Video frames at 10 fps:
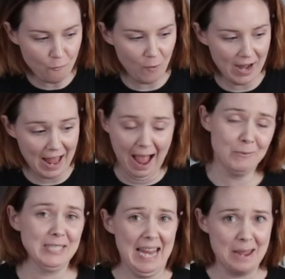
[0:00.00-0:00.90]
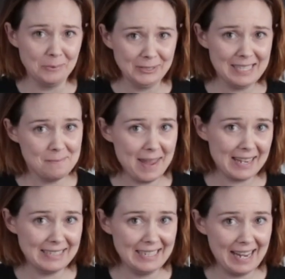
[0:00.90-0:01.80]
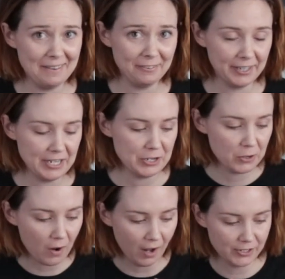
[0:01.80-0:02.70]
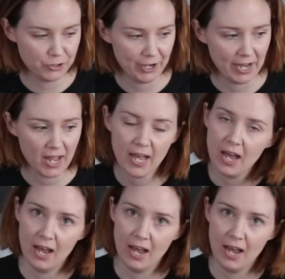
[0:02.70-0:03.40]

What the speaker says: what I was able to make today for you, Andrea.